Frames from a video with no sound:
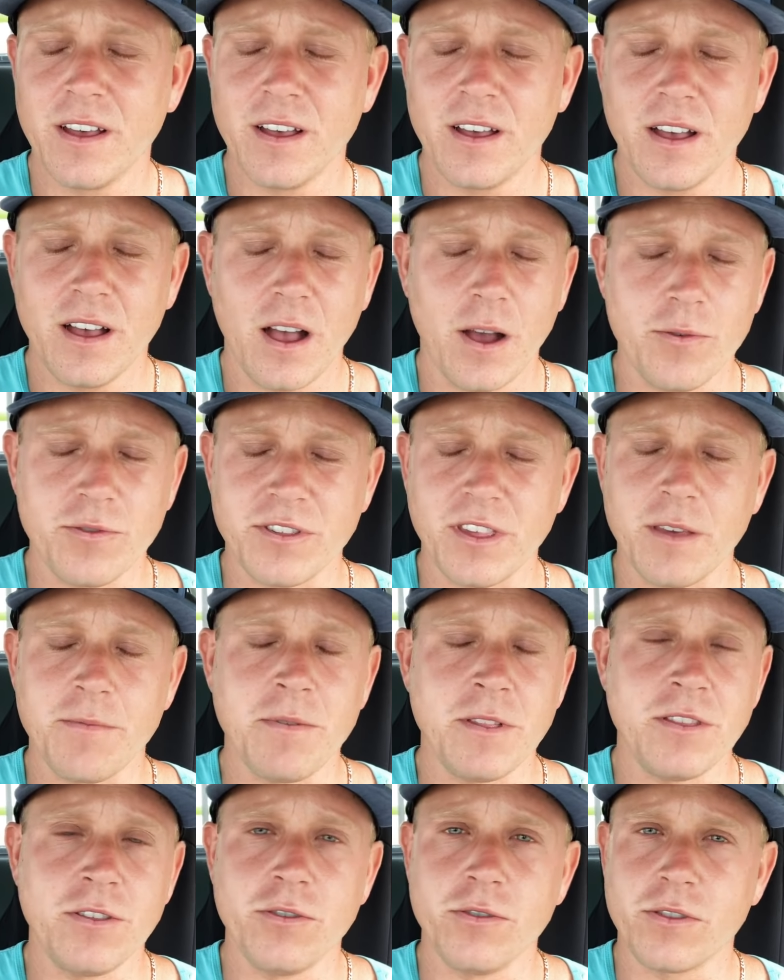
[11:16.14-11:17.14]
I was sleeping
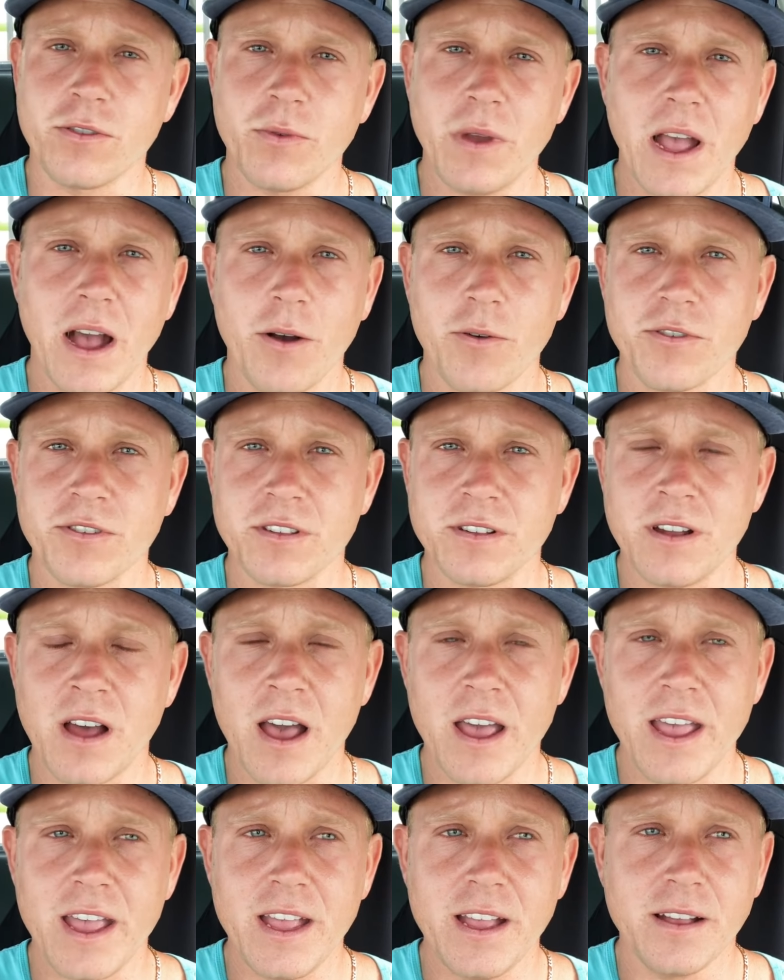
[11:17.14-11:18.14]
2-3 hours a
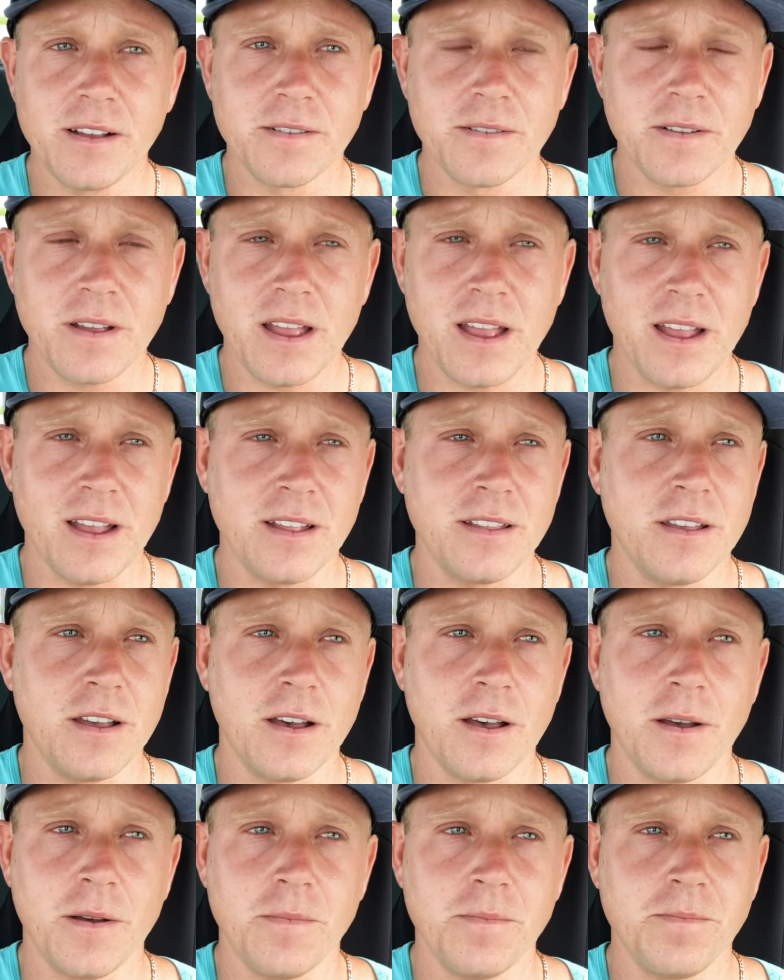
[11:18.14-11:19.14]
night, and
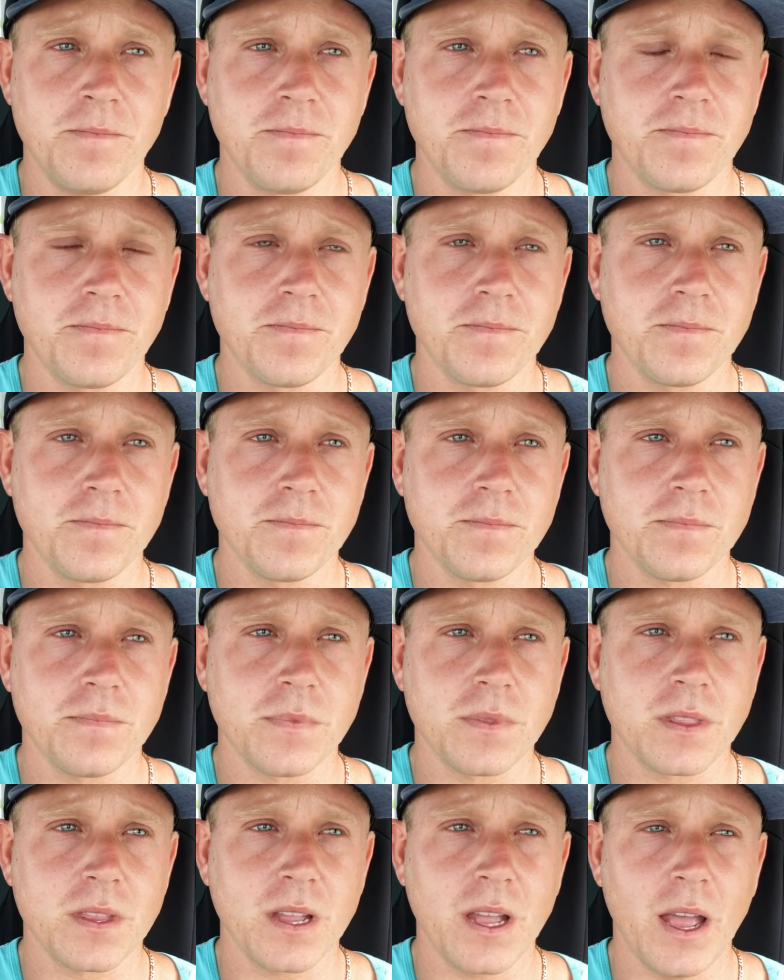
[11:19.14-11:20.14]

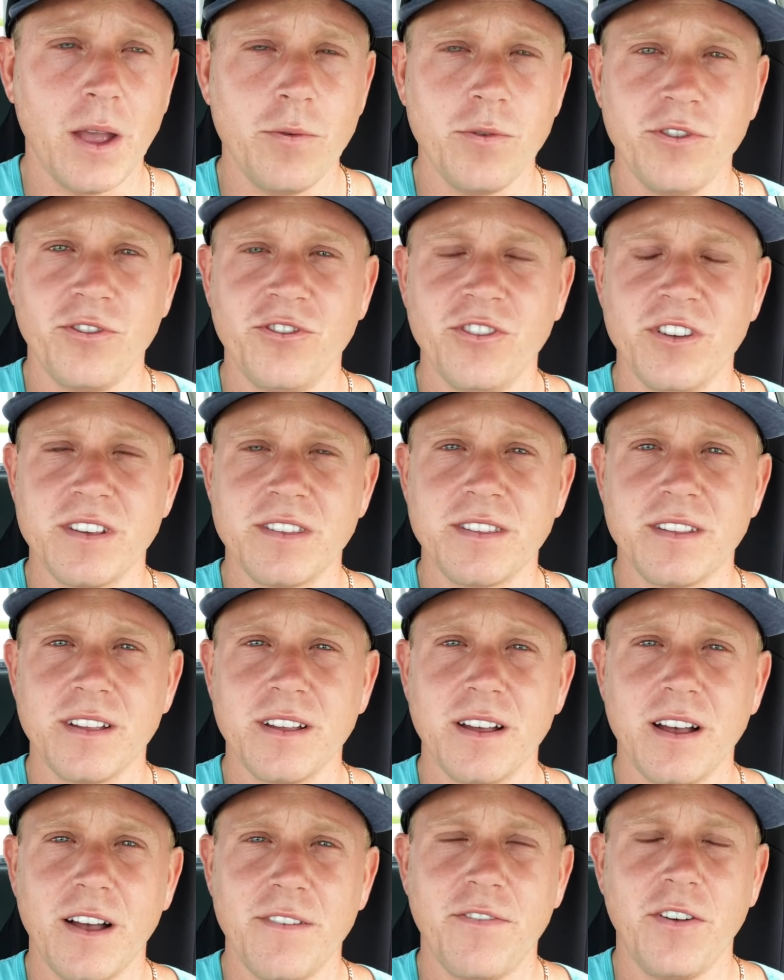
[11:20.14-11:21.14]
it was just,
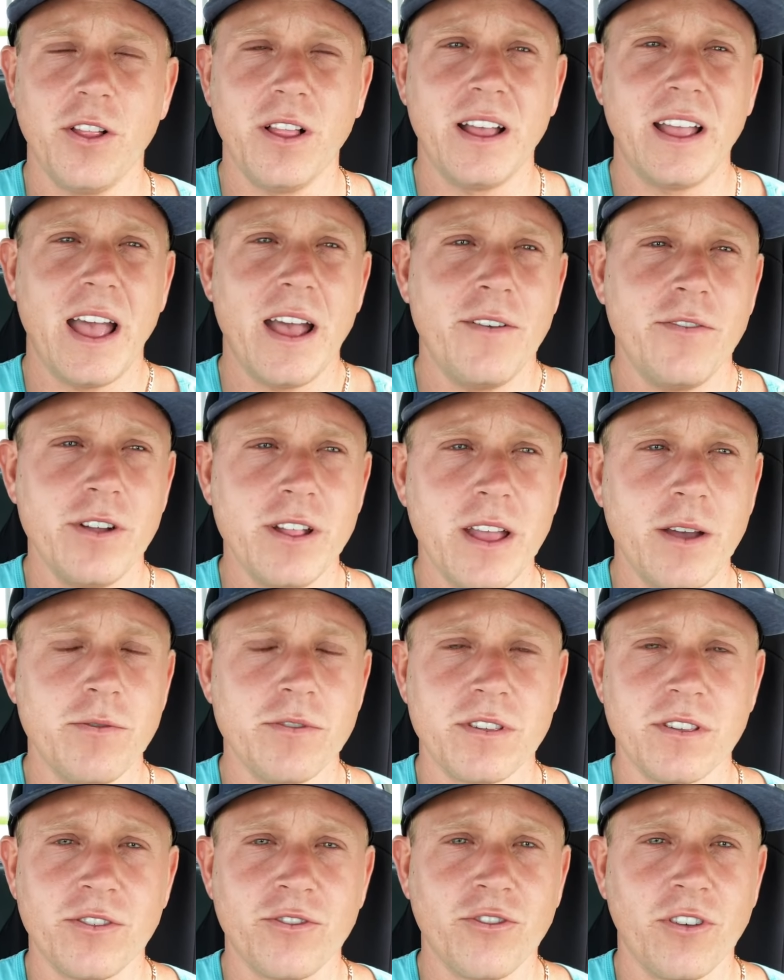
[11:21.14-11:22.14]
I felt like every day was
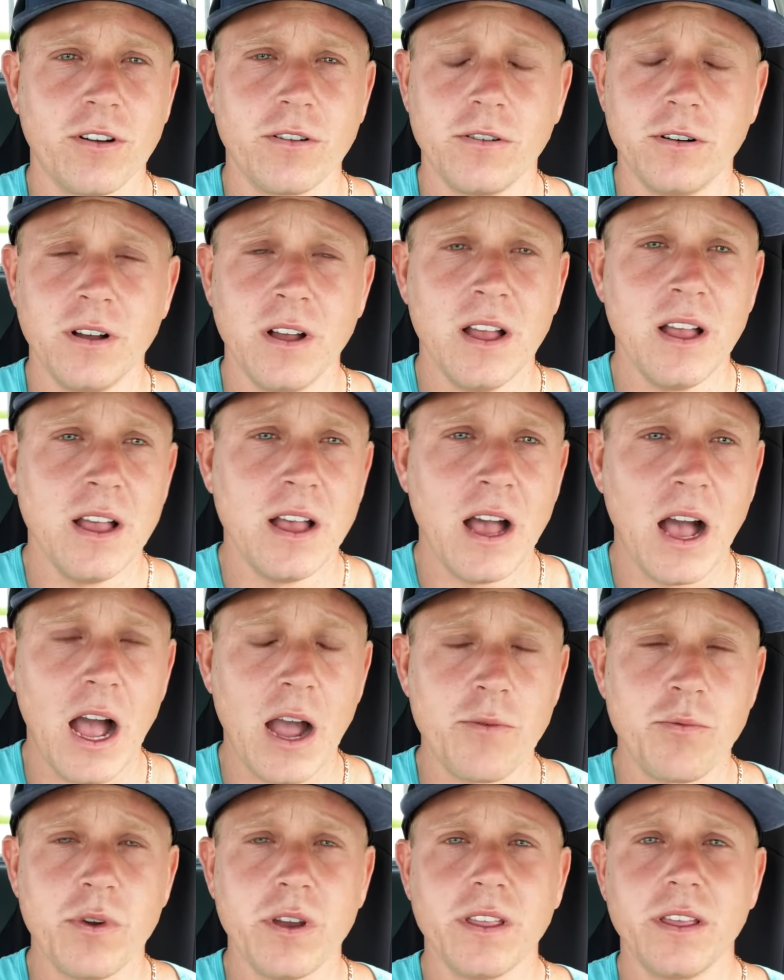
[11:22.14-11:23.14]
a struggle. I
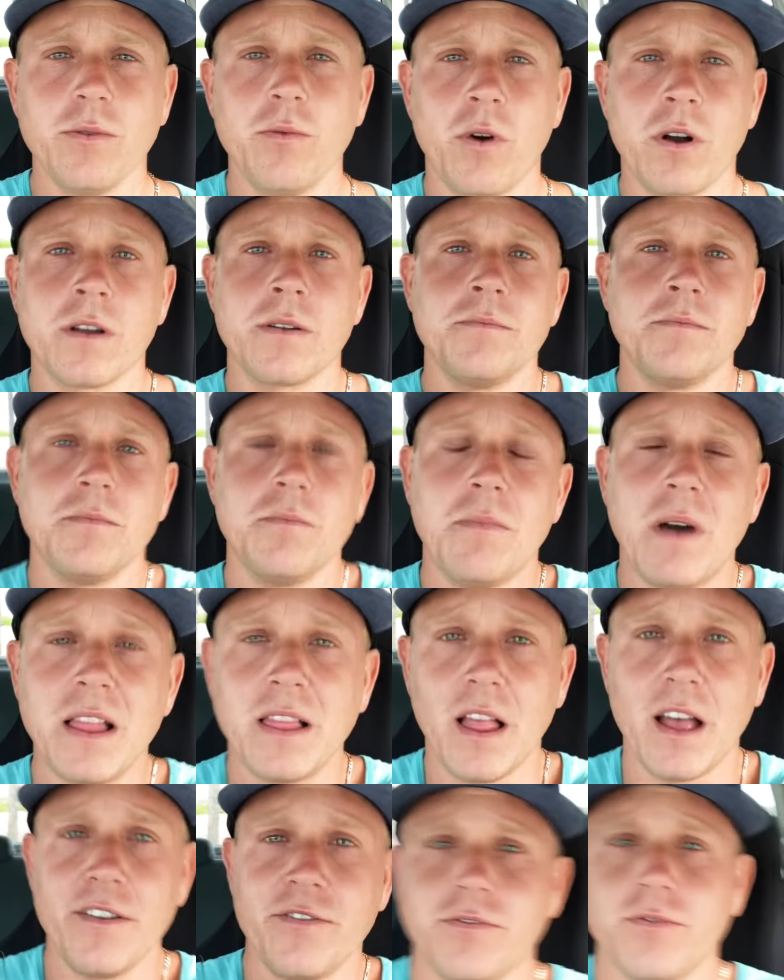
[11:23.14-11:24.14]
really wanted my
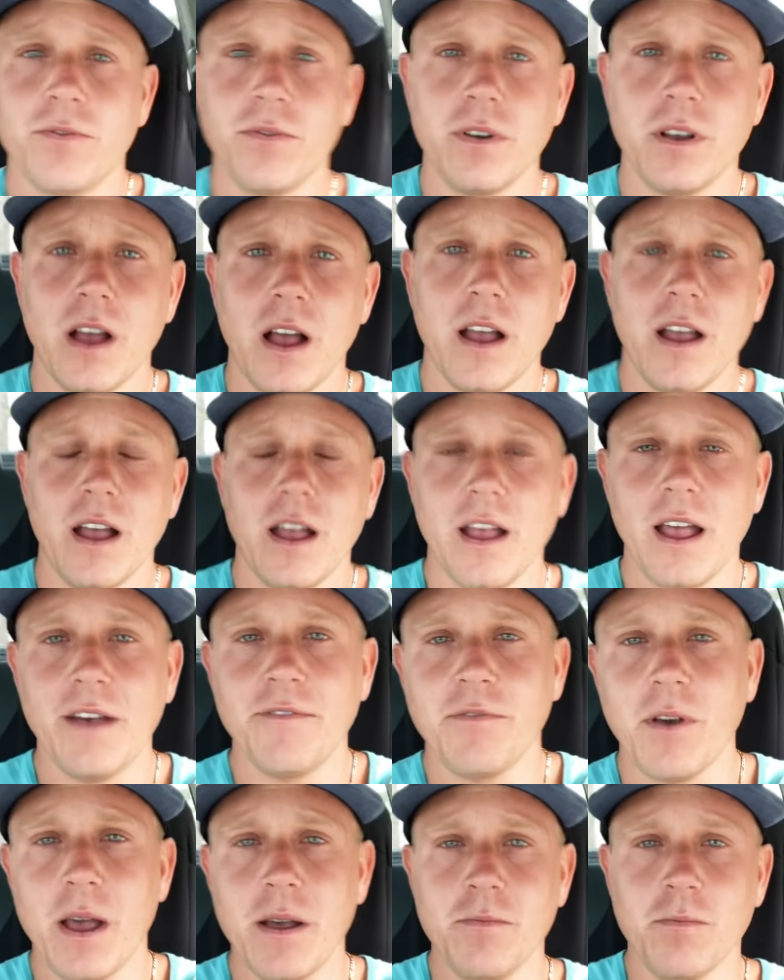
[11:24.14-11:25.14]
life.
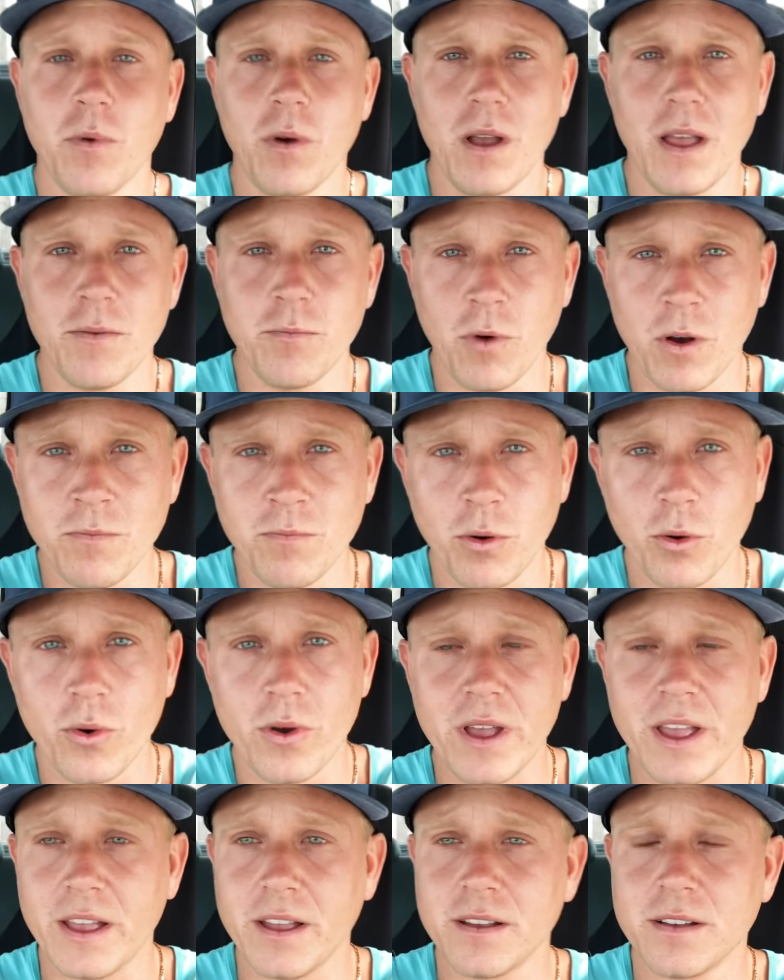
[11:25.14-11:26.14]
At one
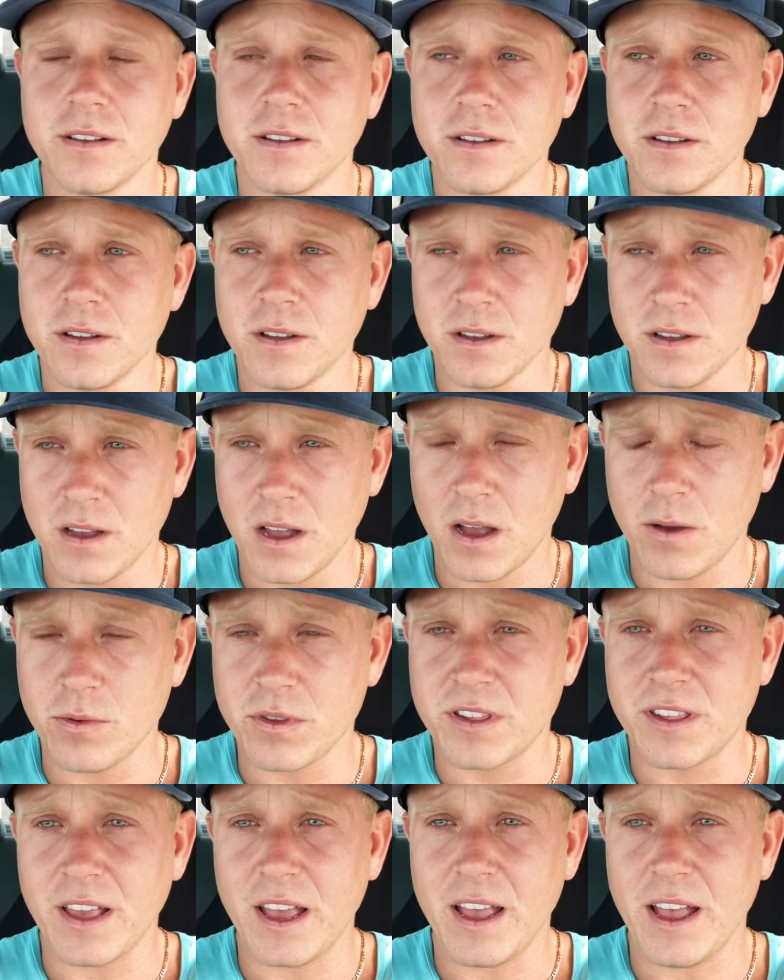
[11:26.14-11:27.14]
point, I would
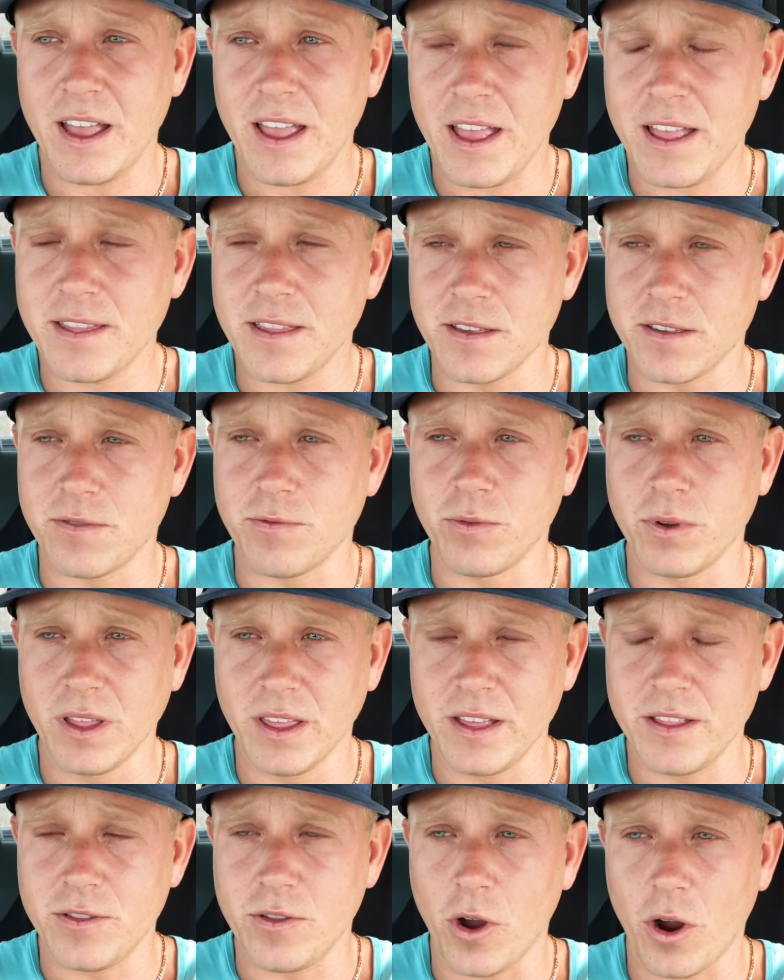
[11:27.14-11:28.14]
say I hit this
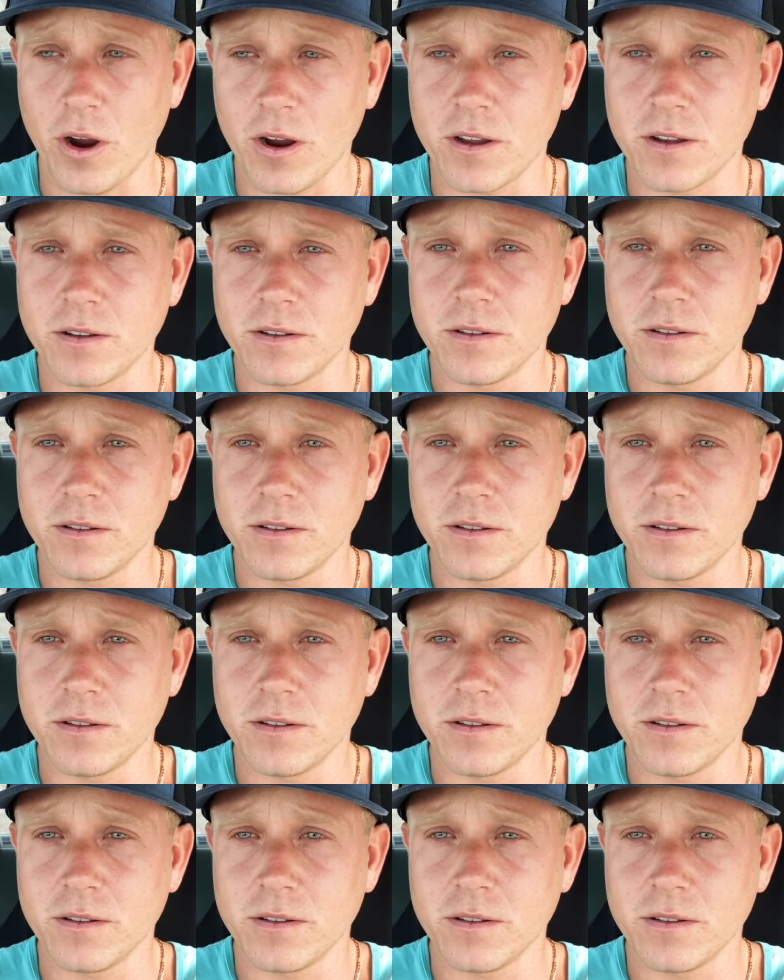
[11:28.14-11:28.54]
really dark